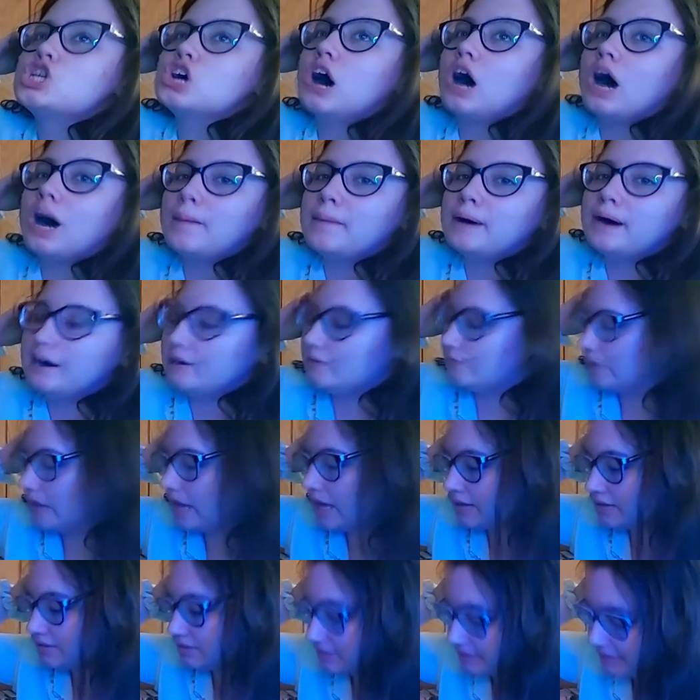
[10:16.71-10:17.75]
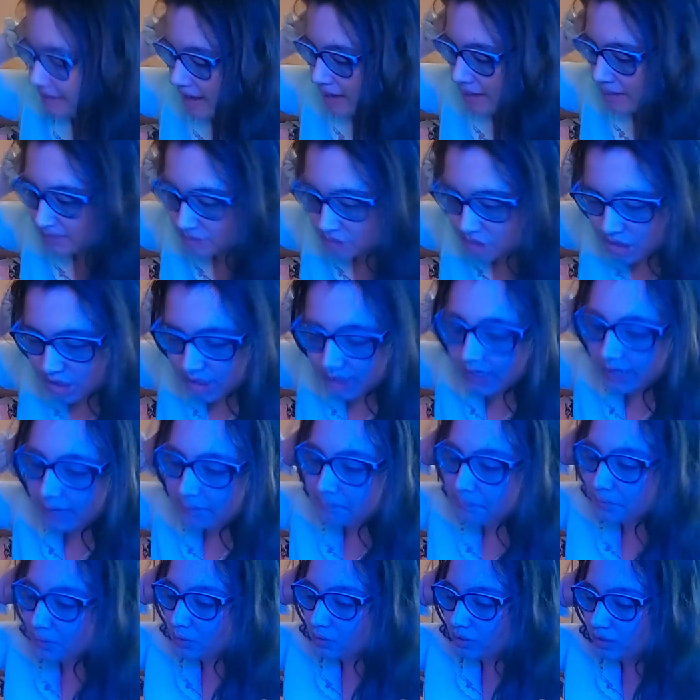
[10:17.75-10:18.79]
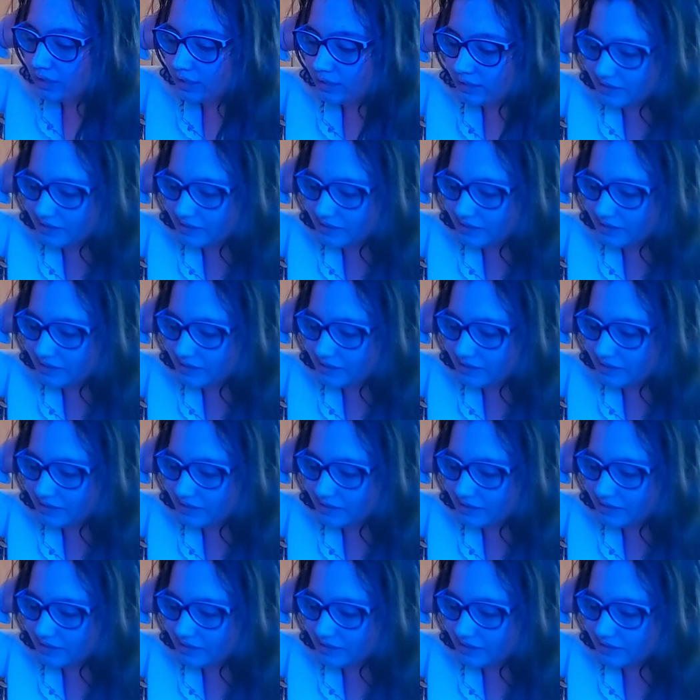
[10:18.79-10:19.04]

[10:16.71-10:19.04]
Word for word: job of establishing and building